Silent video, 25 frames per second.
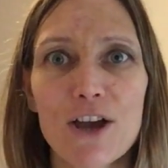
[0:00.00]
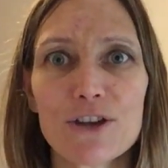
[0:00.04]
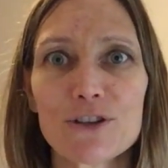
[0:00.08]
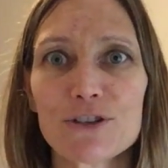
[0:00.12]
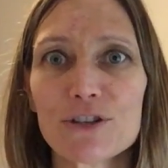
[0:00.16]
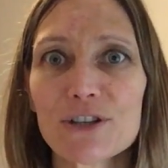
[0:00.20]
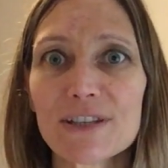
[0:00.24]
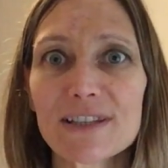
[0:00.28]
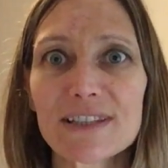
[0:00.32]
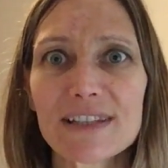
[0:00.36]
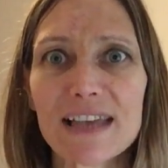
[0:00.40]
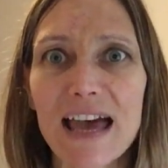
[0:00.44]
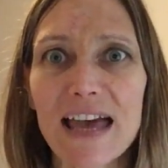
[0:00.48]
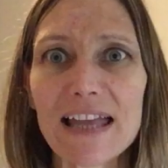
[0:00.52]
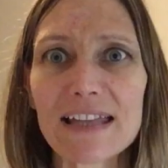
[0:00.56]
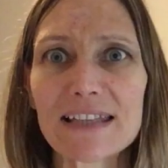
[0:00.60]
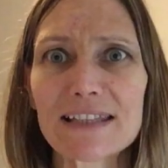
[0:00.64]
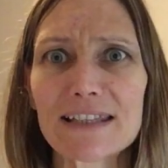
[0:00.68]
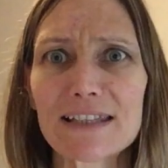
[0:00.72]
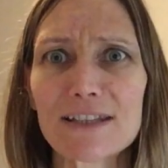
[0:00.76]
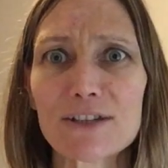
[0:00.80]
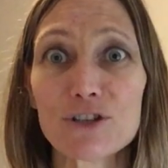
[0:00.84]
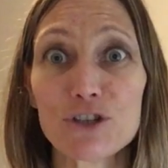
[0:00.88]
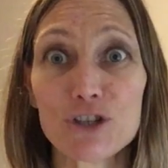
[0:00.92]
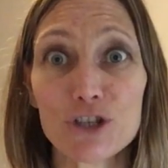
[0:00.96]
just
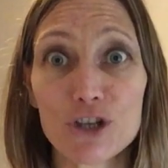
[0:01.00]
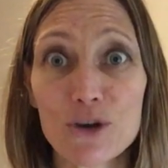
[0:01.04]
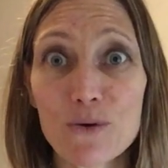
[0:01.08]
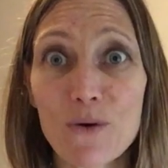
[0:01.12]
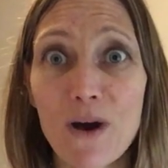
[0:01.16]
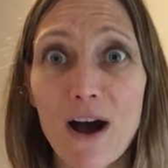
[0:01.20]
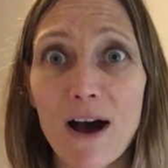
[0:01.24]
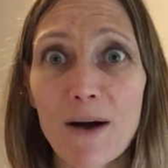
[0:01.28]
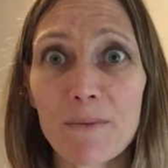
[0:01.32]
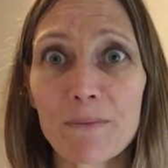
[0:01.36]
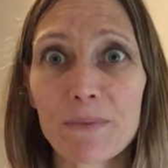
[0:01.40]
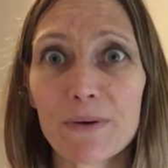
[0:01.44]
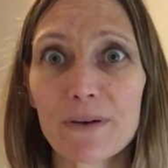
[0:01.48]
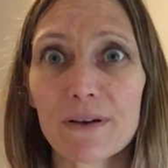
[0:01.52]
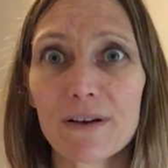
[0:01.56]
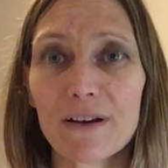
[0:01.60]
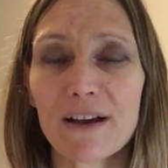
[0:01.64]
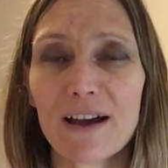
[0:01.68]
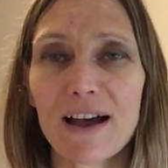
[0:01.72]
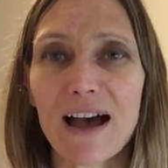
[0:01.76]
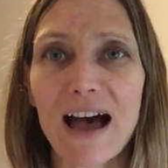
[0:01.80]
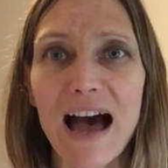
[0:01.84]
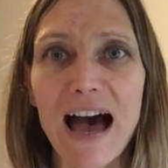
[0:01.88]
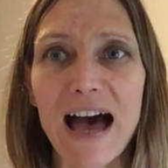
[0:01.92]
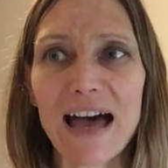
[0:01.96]
sets you up
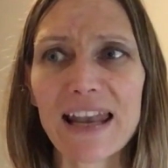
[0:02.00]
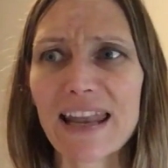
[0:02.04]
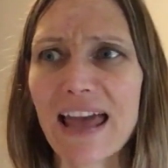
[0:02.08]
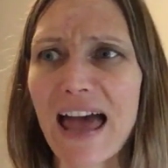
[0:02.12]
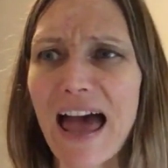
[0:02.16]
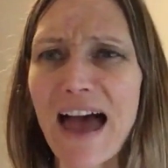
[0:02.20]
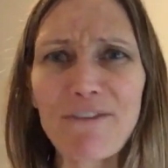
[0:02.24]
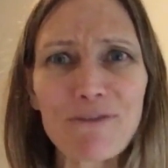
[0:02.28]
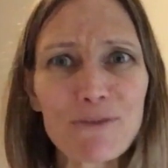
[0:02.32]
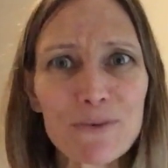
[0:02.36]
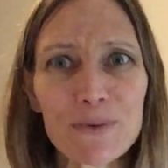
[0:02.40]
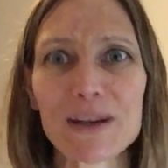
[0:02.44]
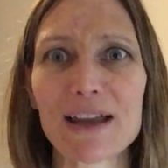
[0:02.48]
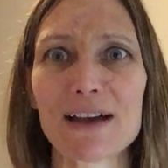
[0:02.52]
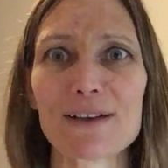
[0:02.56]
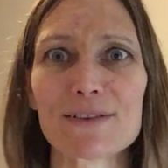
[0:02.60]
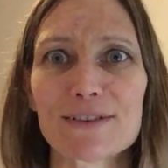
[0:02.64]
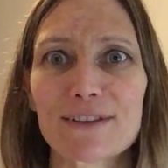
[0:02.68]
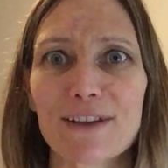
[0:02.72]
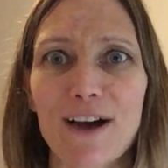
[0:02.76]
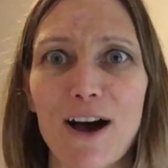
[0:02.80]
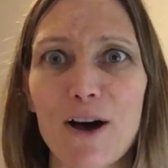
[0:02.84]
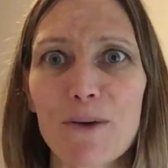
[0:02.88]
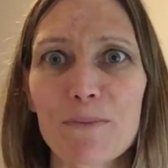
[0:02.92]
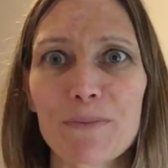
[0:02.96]
and everyone
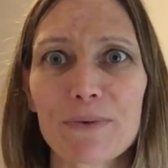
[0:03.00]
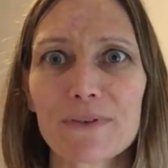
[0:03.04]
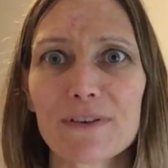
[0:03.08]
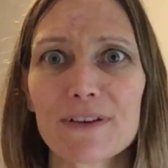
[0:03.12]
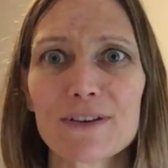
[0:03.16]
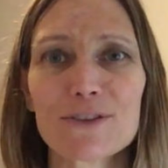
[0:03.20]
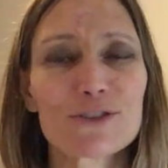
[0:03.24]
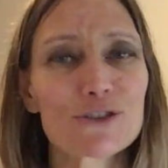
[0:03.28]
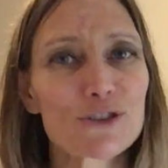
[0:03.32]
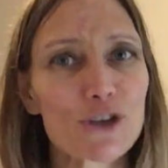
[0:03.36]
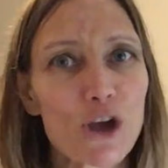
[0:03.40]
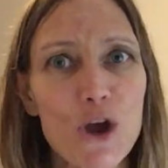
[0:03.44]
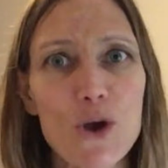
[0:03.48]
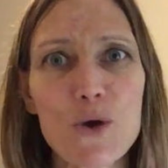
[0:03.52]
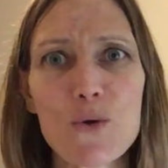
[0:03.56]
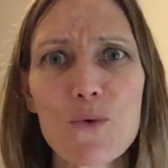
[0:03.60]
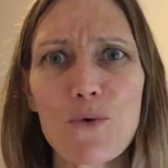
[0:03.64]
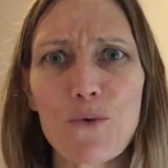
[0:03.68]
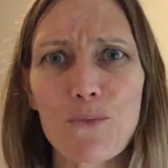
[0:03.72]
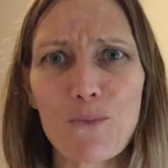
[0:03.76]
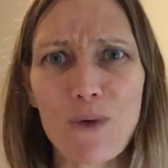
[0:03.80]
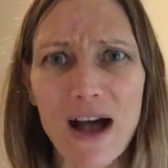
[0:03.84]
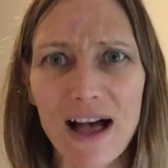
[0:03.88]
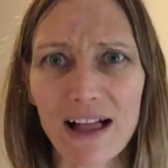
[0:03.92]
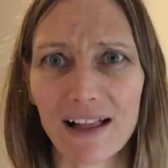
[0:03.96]
else up so
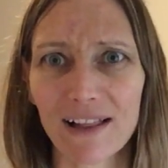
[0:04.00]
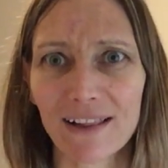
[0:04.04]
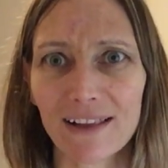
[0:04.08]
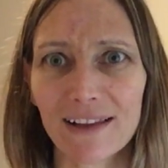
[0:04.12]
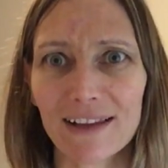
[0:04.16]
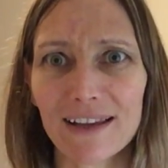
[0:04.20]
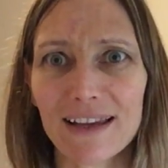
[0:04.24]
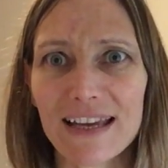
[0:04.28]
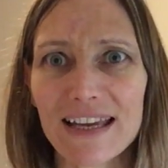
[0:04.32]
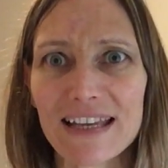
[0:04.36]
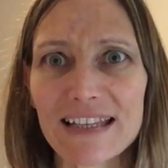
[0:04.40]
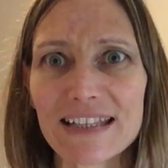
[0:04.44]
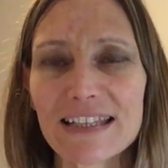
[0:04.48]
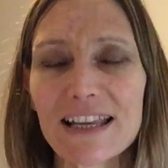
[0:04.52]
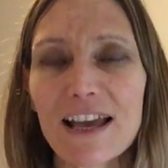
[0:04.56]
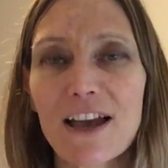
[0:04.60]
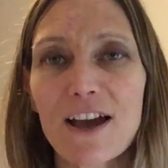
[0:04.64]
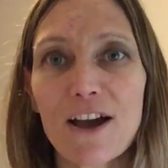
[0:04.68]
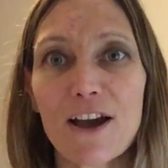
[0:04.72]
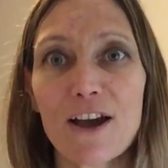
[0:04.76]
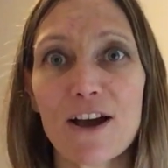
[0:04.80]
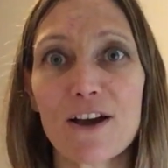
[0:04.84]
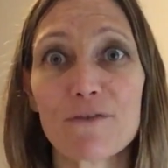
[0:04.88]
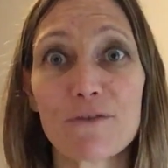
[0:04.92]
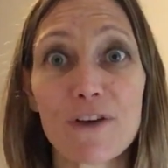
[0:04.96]
well it's
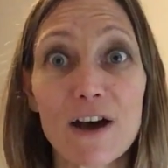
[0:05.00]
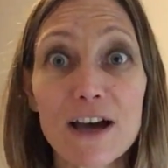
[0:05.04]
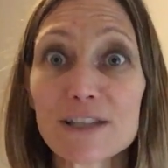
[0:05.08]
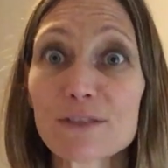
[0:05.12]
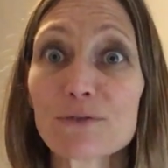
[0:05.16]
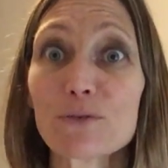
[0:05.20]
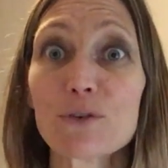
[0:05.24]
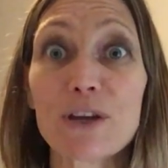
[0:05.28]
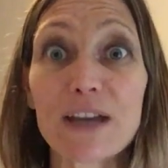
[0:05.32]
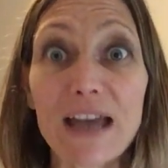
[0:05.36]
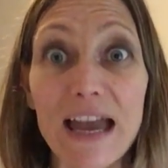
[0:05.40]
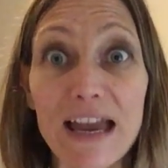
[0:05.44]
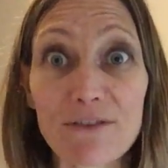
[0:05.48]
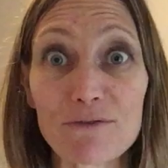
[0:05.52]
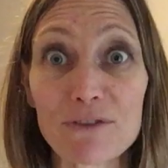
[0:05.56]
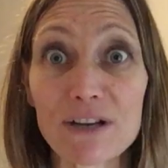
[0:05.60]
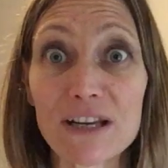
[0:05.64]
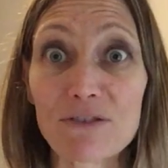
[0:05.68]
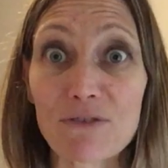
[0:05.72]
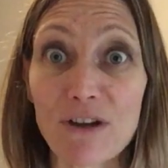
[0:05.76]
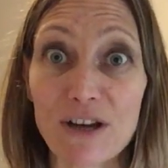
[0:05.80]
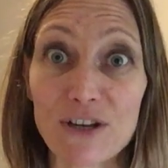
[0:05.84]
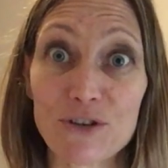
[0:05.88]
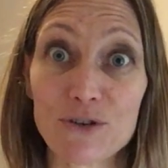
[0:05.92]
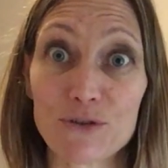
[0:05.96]
first of all, you're getting really
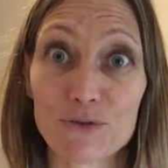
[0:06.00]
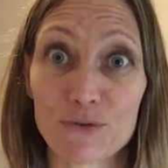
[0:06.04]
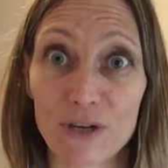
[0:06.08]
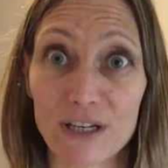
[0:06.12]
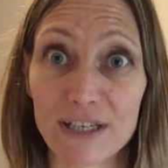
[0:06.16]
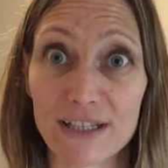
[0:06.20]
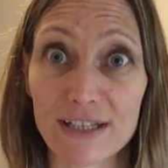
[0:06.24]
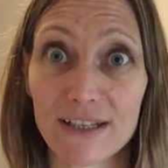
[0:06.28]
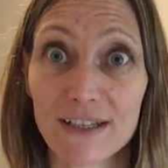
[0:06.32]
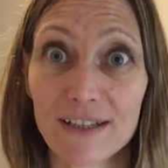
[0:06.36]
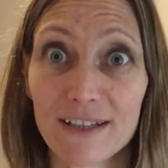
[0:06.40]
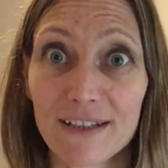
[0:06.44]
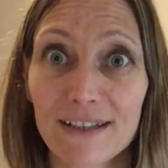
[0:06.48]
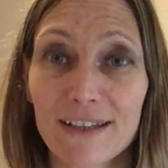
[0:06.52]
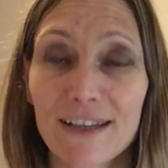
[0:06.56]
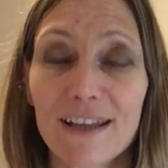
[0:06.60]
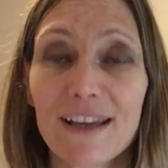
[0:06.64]
great nutrition.